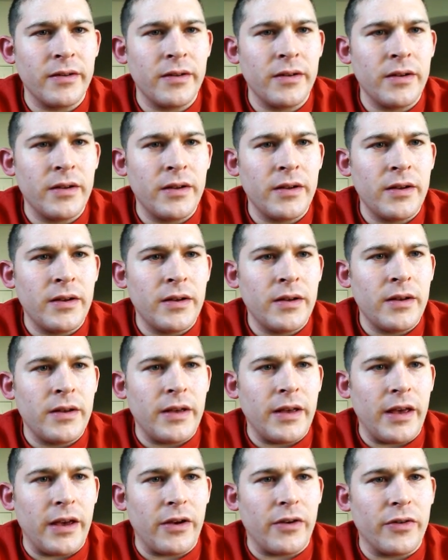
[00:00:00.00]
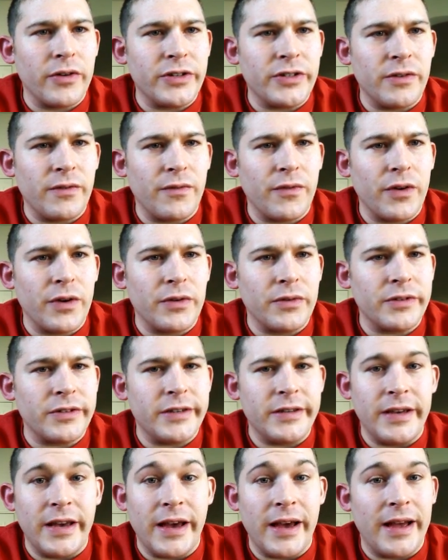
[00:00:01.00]
Increasing frequency. Yeah,
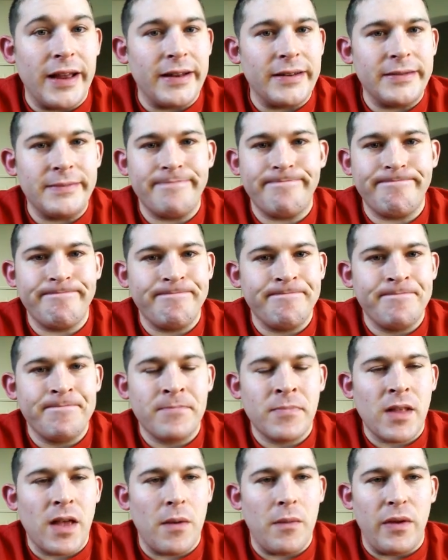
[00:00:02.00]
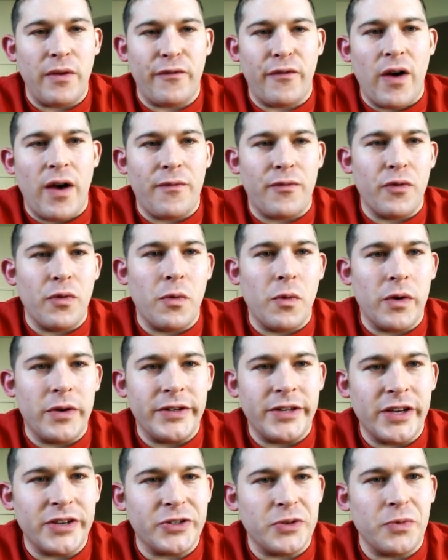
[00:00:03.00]
I mean, 5-3-1 doesn't really, it
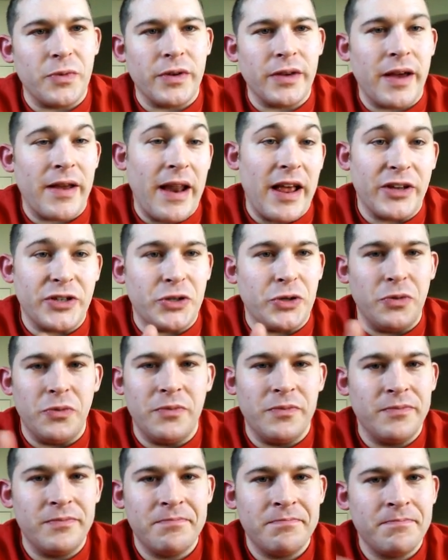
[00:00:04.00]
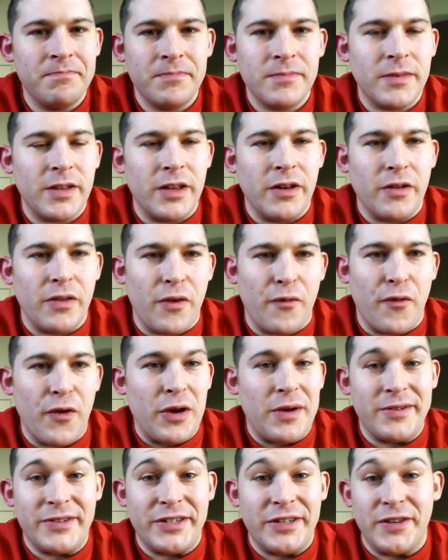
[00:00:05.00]
has you, you know, the frequency is the
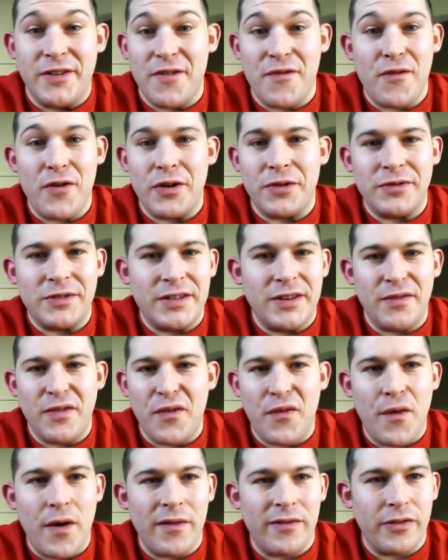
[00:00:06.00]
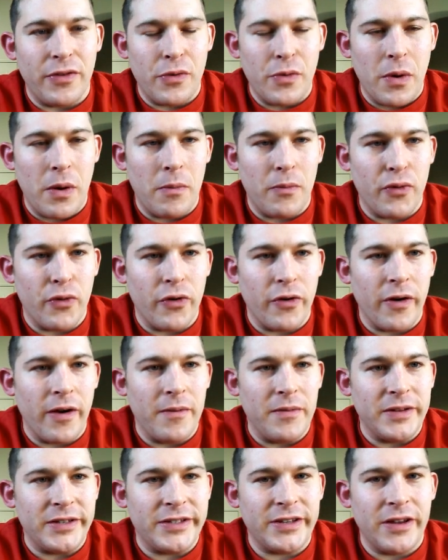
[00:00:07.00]
frequency of the 5-3-1 program. It's not
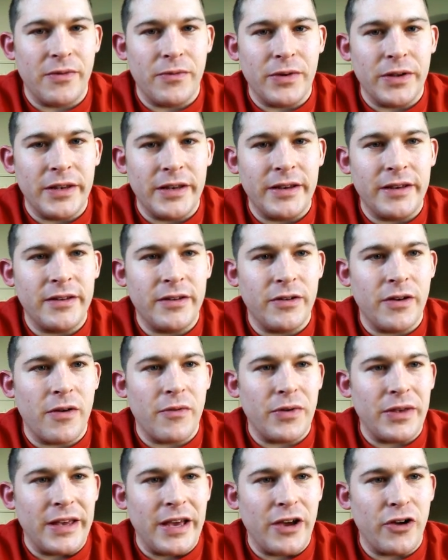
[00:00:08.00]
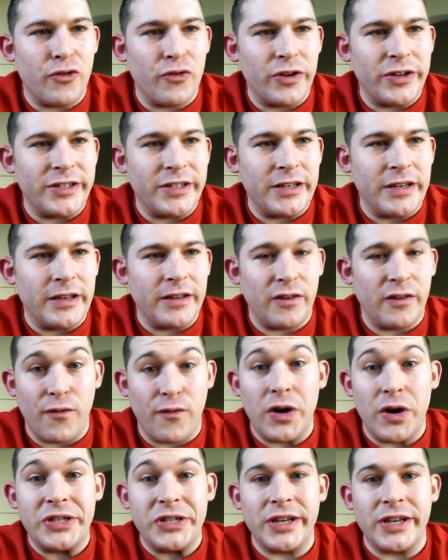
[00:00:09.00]
really, you're not really increasing it as far as I
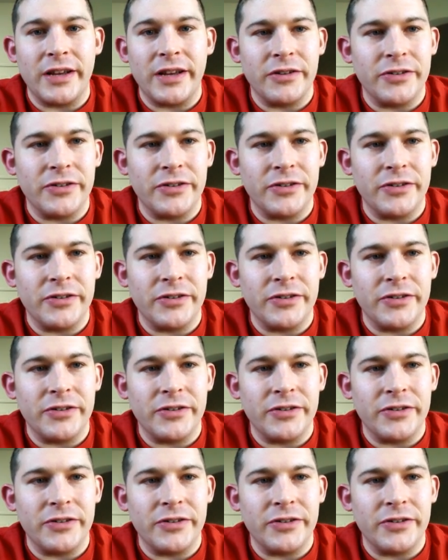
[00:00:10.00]
understand.